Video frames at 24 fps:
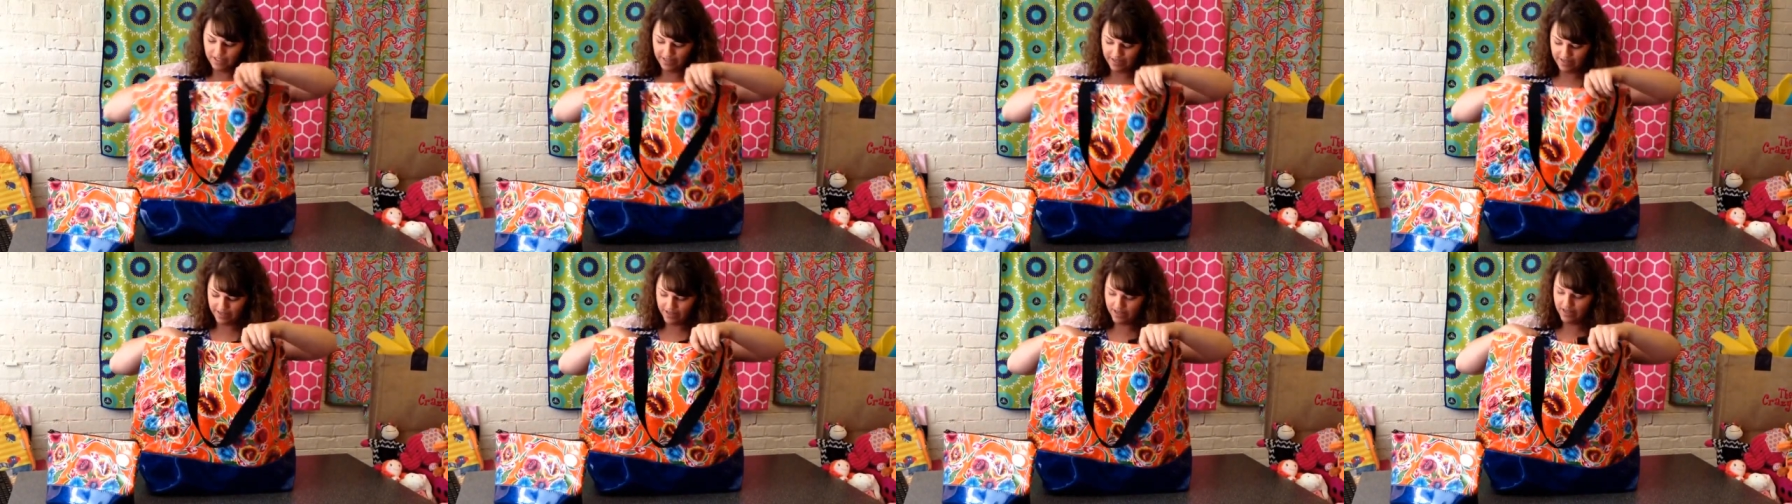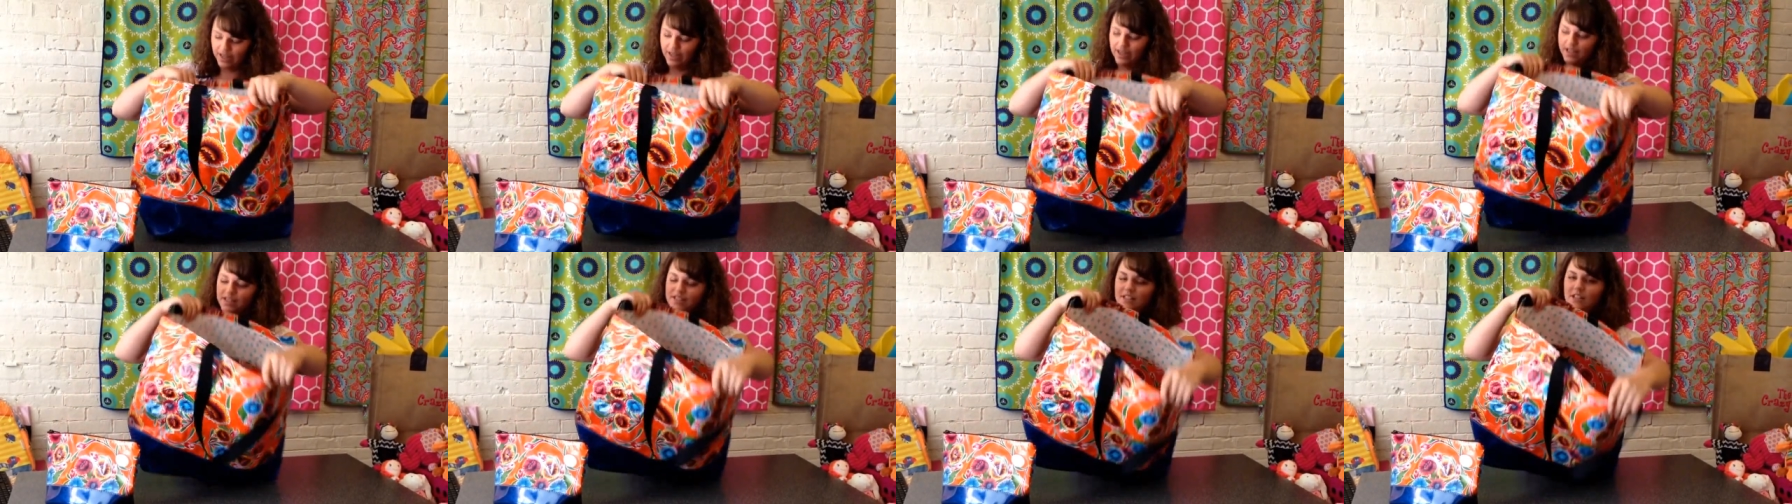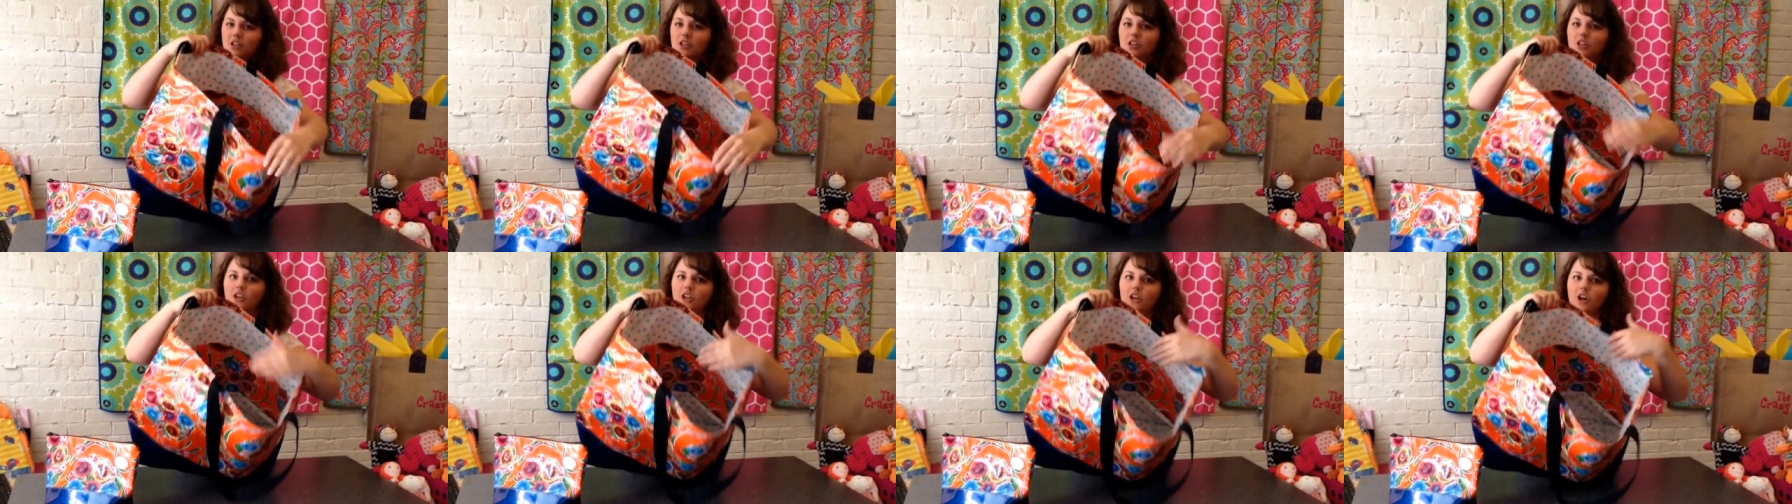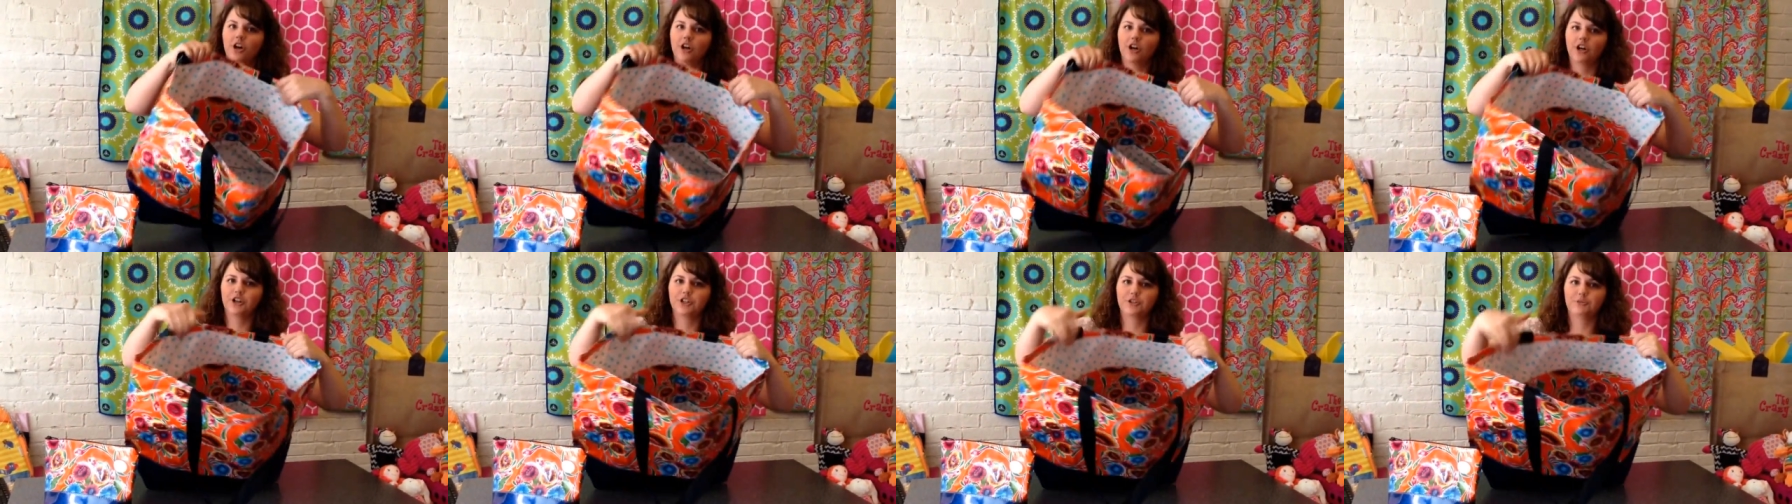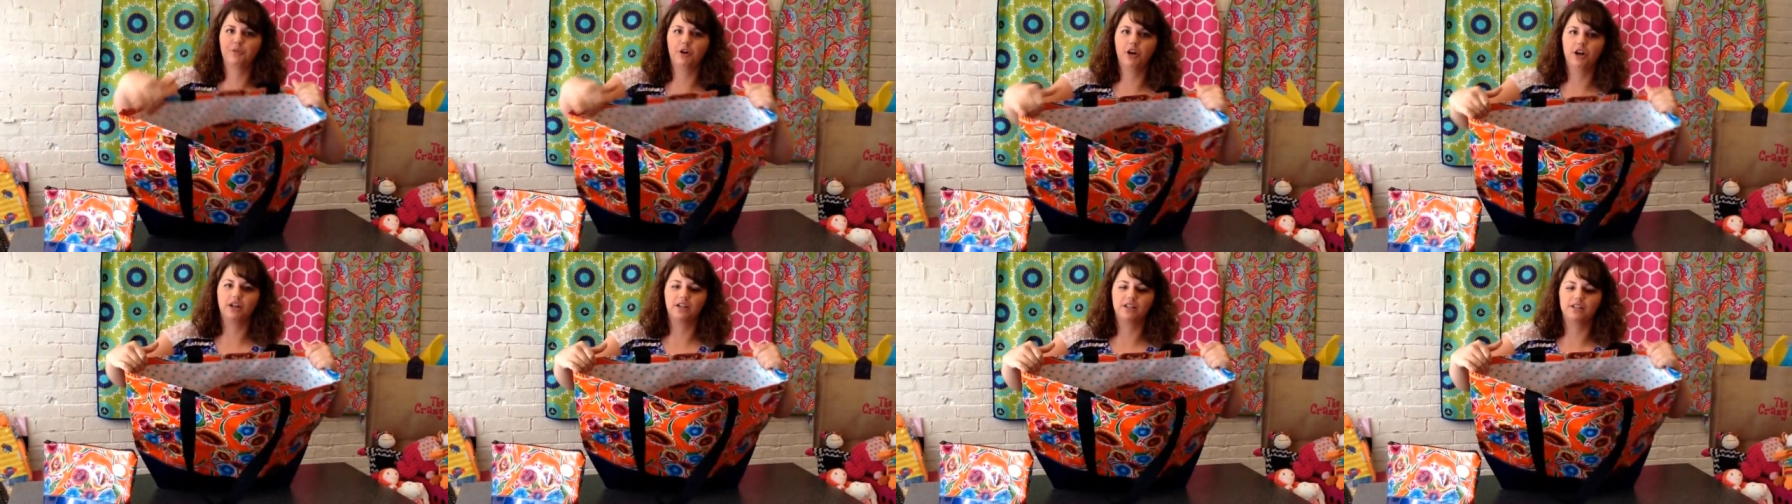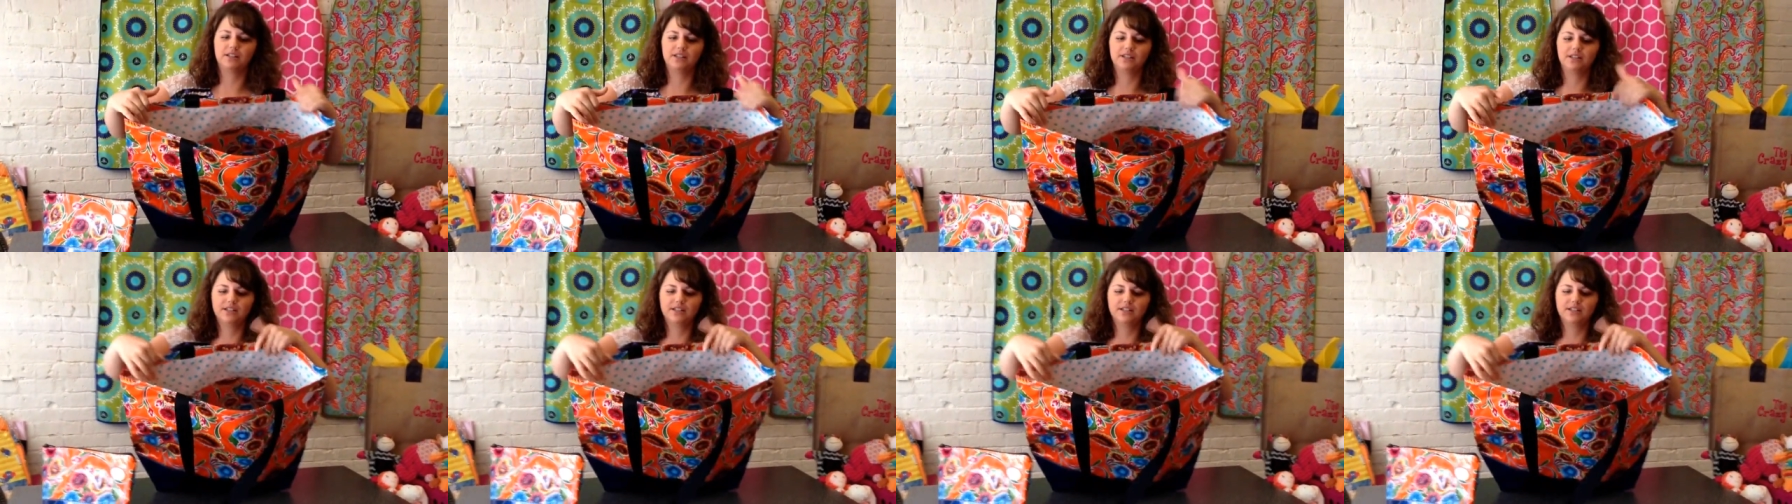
Then it has large pockets